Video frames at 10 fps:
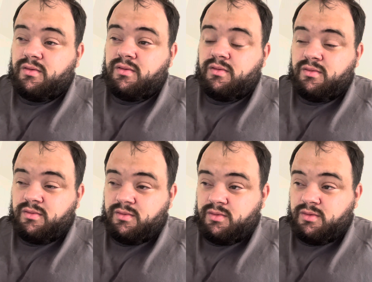
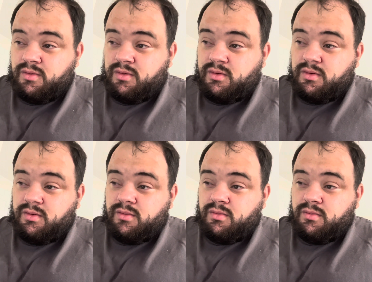
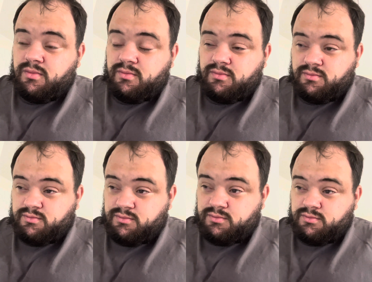
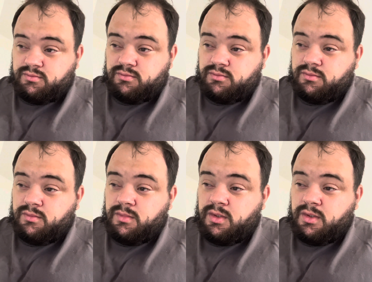Nothing is said.